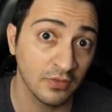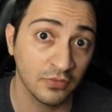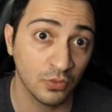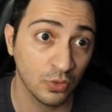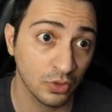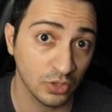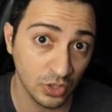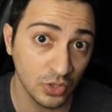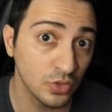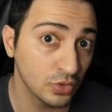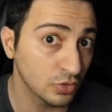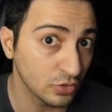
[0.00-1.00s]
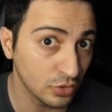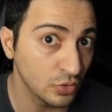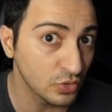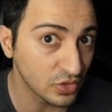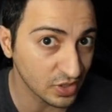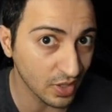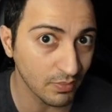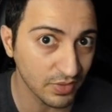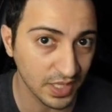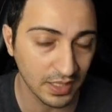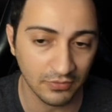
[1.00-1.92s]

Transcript: for you to do something.